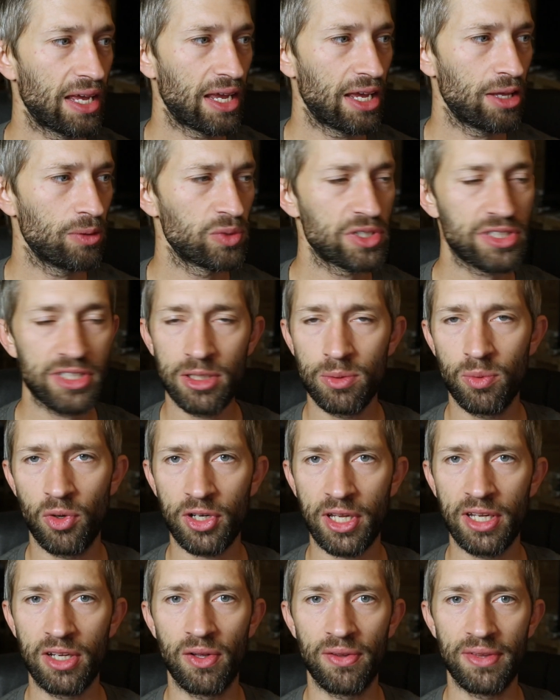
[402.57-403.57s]
And we're still
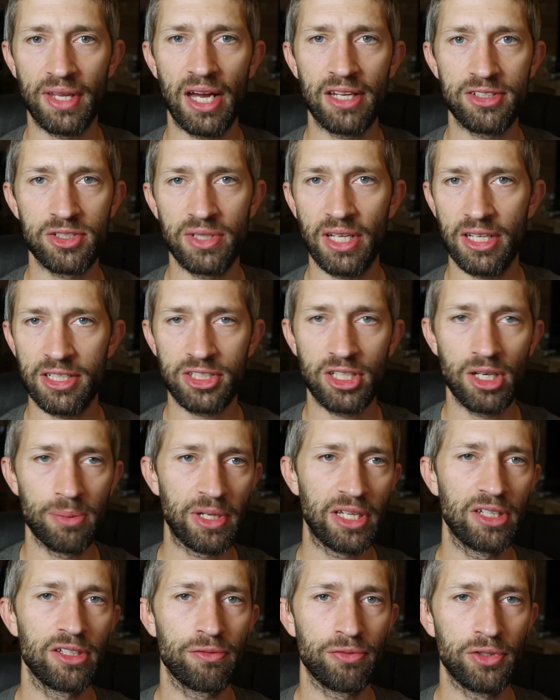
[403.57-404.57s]
working on that, so that is
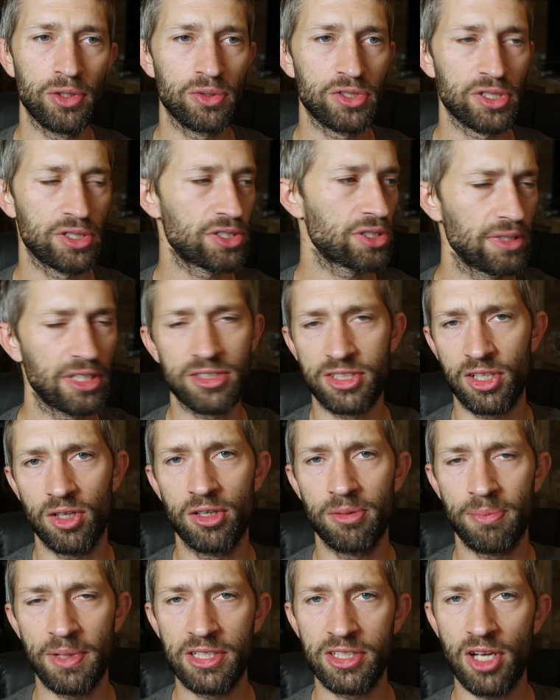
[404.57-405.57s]
coming in the future. There's
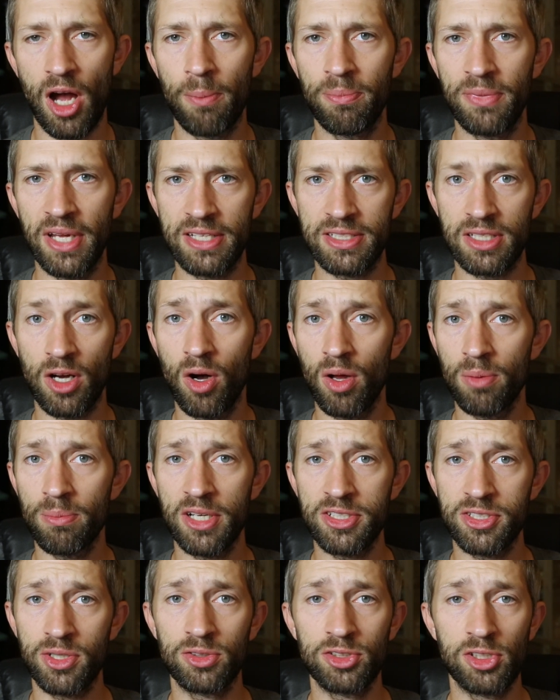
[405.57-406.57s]
going to be updates on
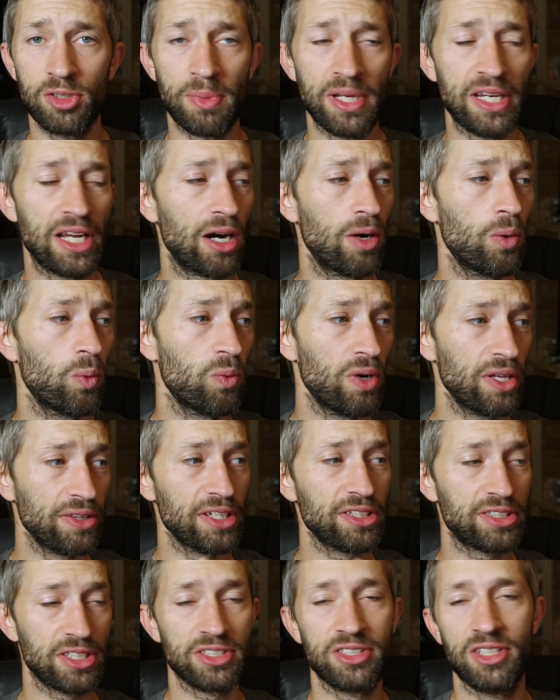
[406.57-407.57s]
my social media when
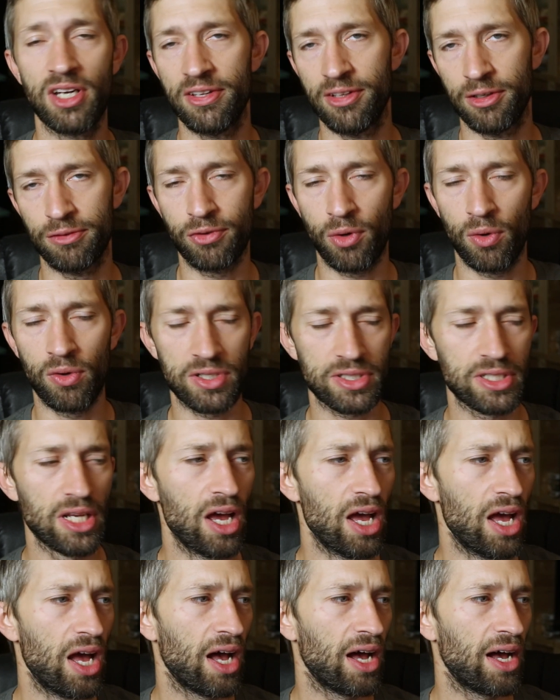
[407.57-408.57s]
this is done, of course.
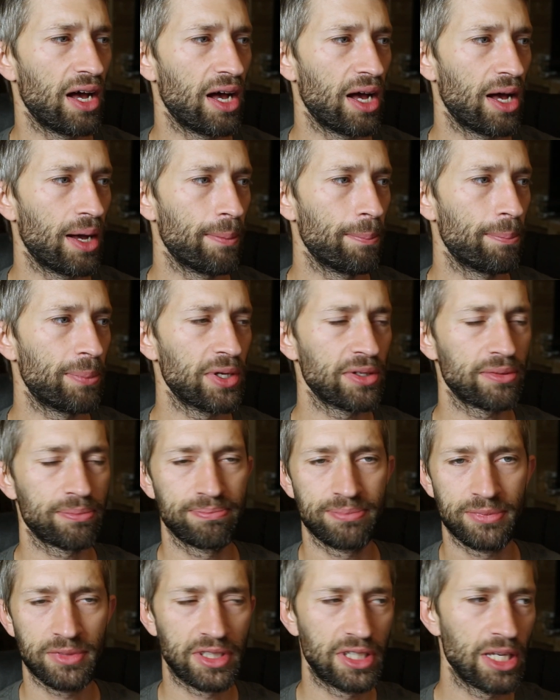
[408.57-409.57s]
But
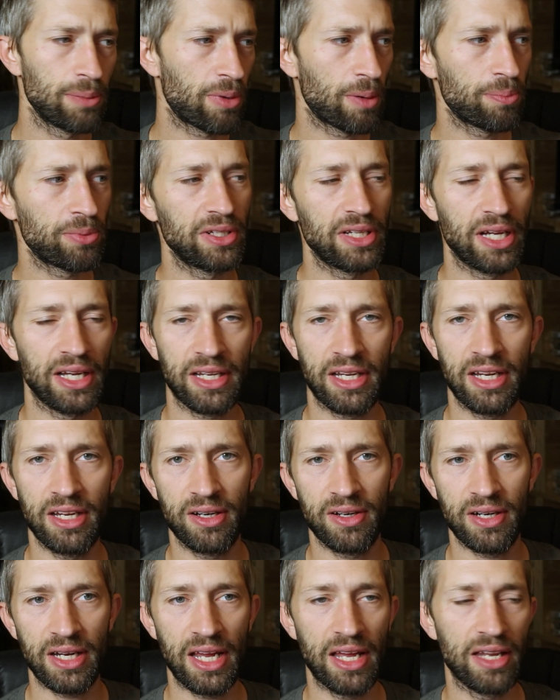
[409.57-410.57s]
keep up to date
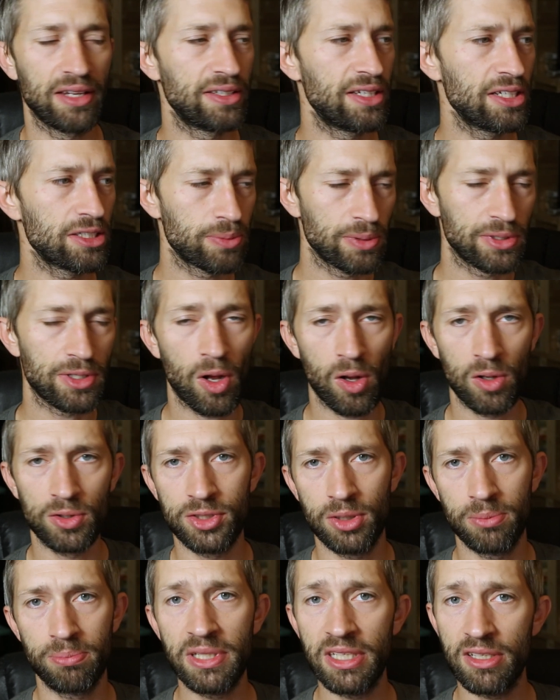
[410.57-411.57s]
here, and this will
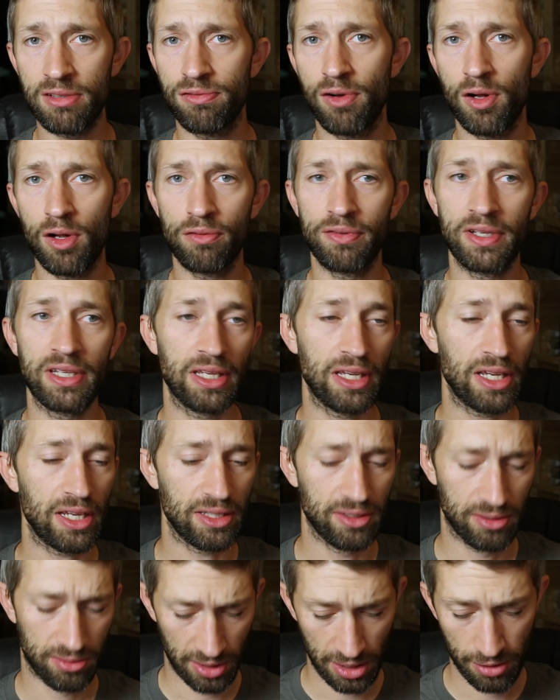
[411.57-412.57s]
also be evolving
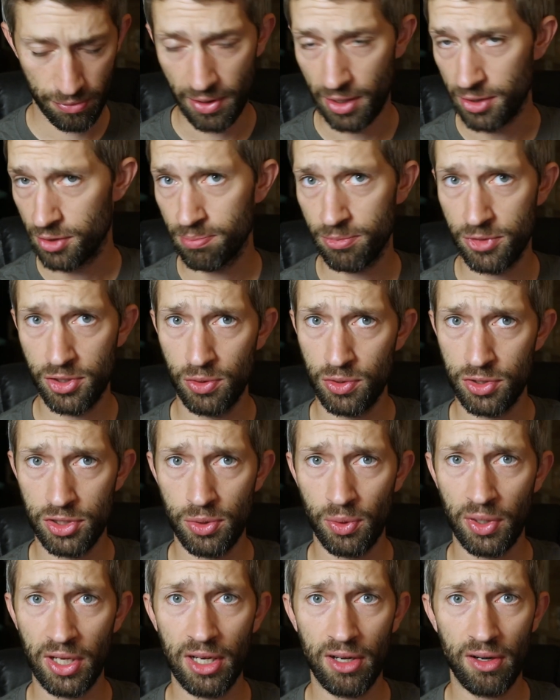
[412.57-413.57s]
in, if I choose
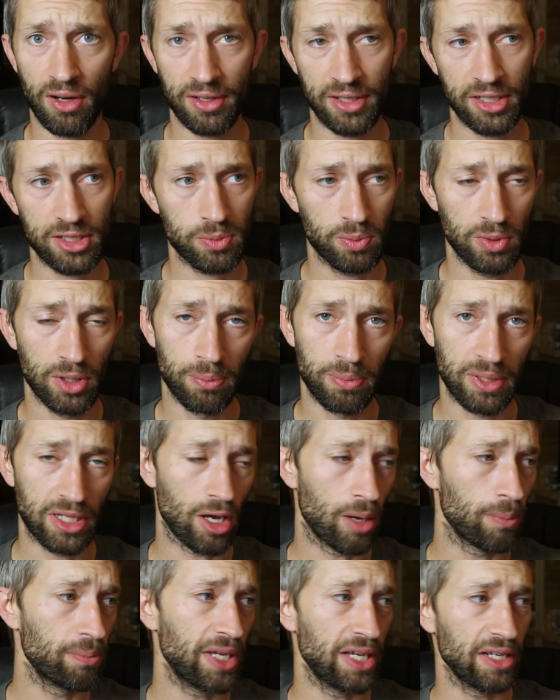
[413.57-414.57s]
new gear, this will be
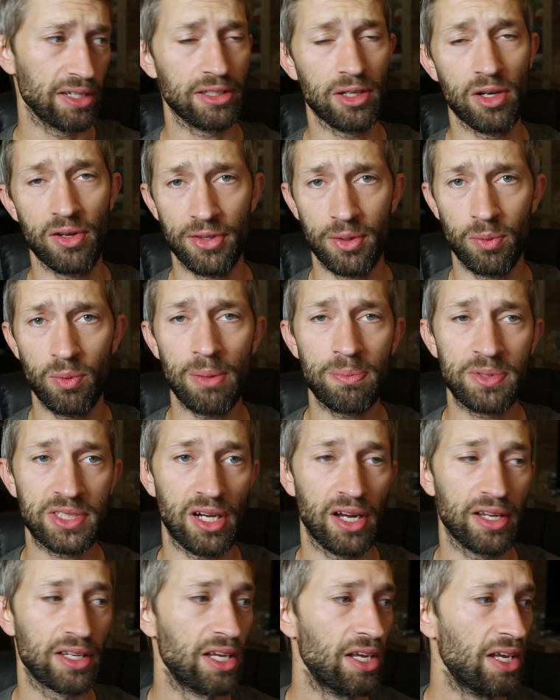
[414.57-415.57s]
updated on the
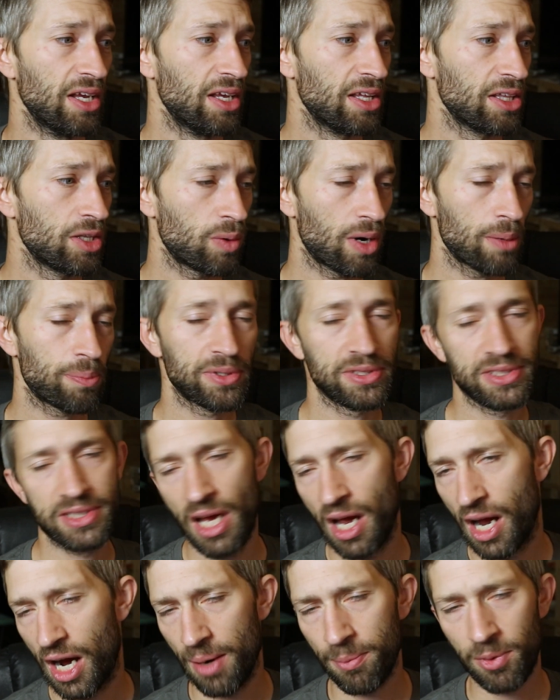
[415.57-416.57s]
website. The weapons,
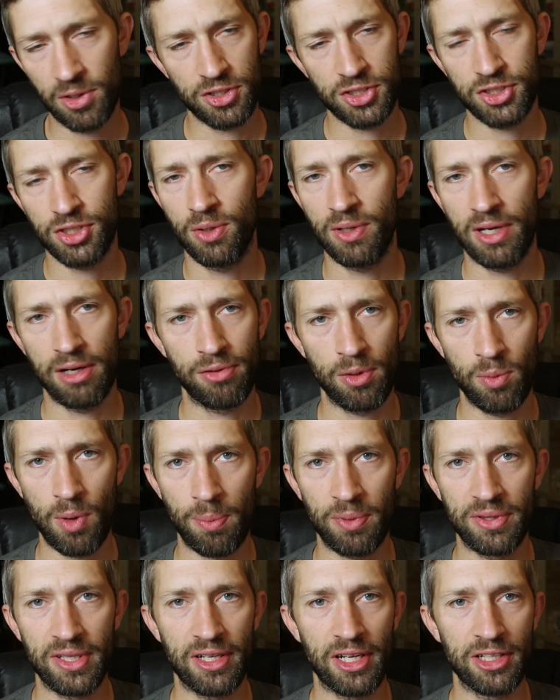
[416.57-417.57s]
I'm going to show every
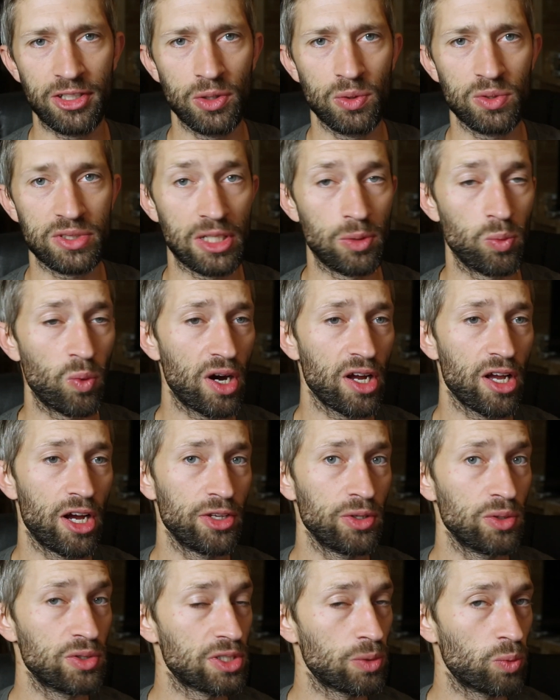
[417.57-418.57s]
weapon that I use and why I
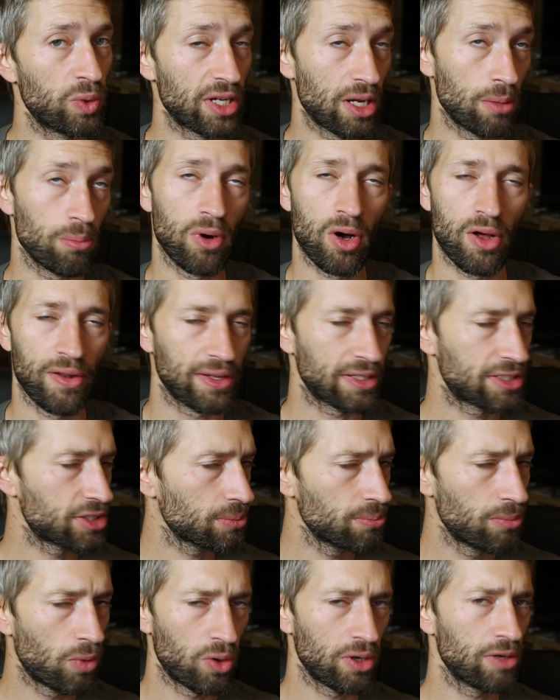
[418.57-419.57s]
use it, when I bought it,
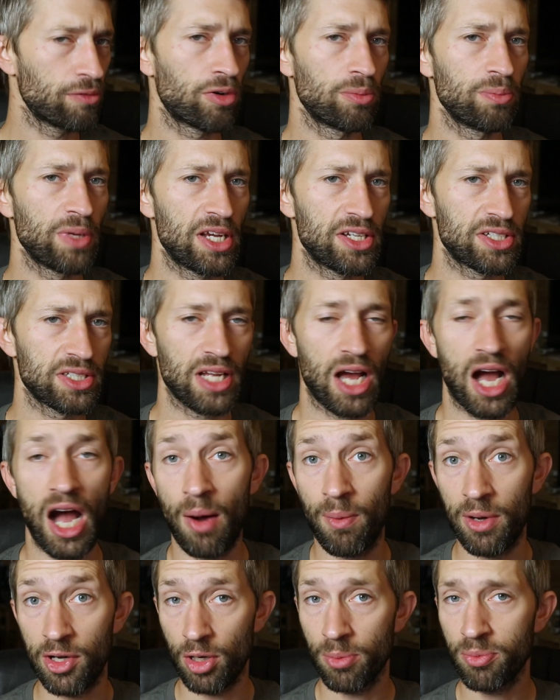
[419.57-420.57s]
some more information,
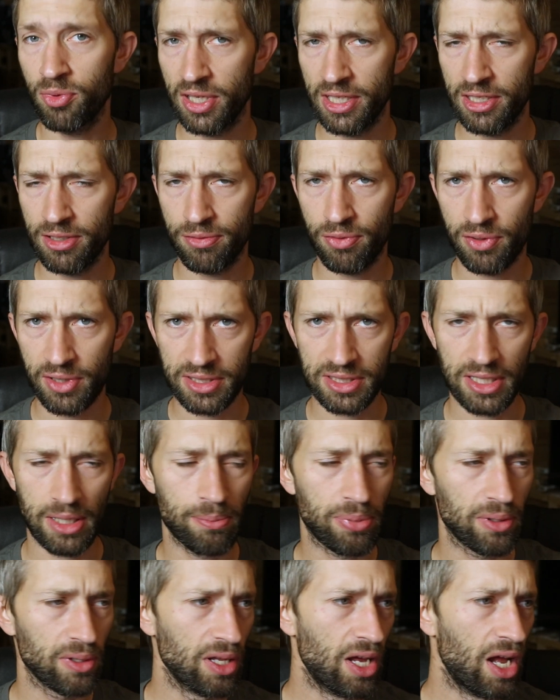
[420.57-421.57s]
how I upgrade it, for
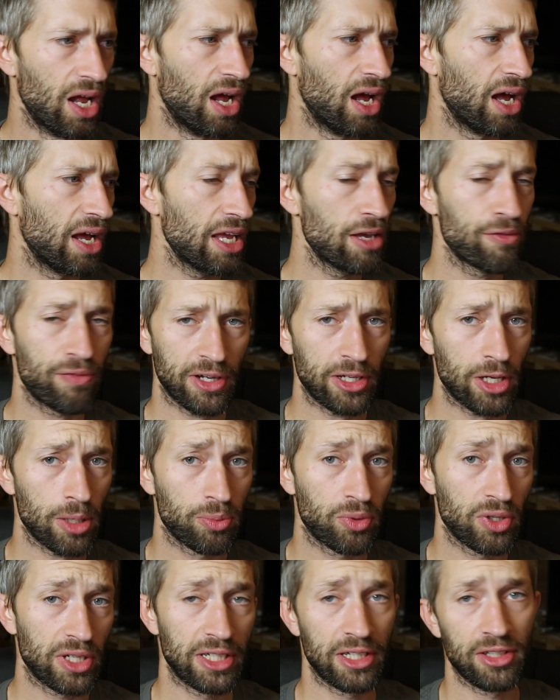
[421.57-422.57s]
example, if I
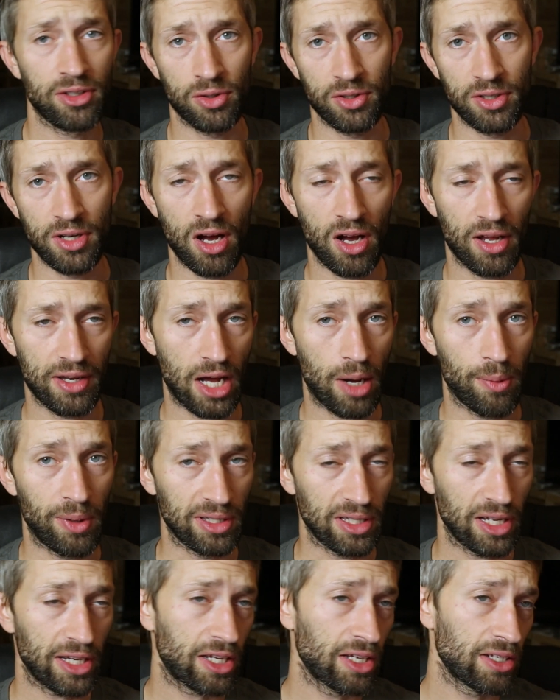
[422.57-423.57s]
upgrade it or not, how I
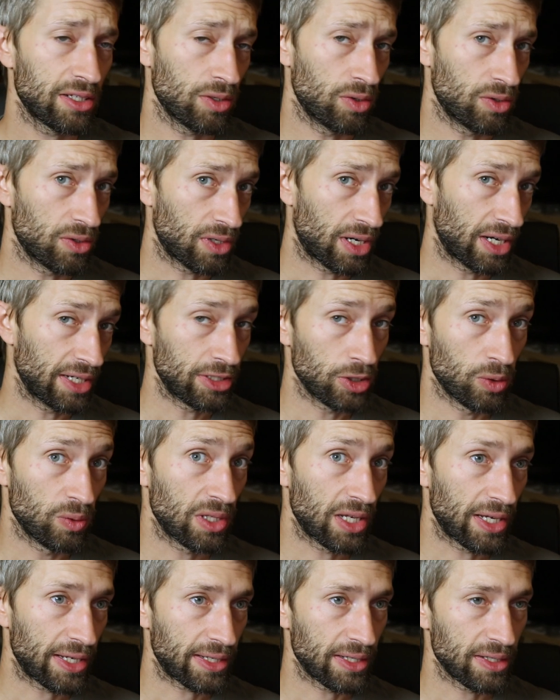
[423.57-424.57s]
like it or I don't
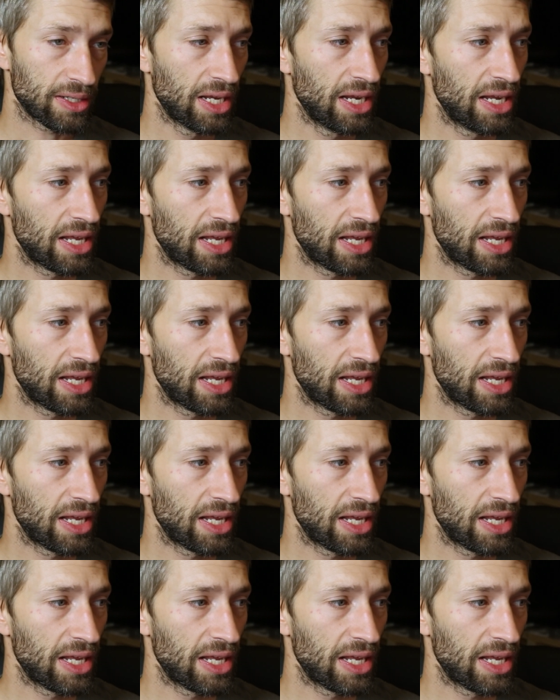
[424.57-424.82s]
like it.